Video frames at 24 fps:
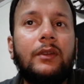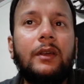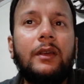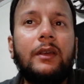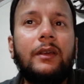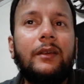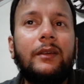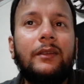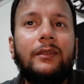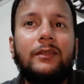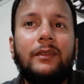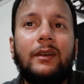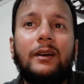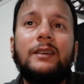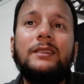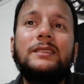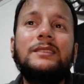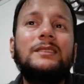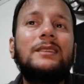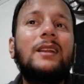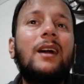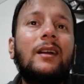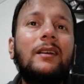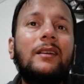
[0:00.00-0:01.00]
is
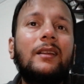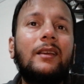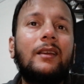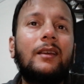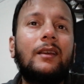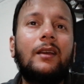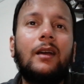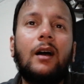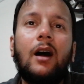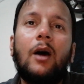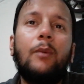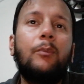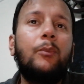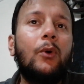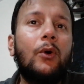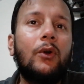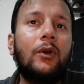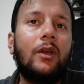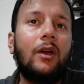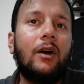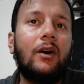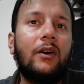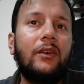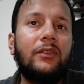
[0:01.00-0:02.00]
starting a
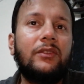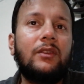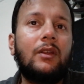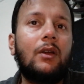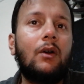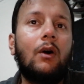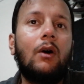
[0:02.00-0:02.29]
podcast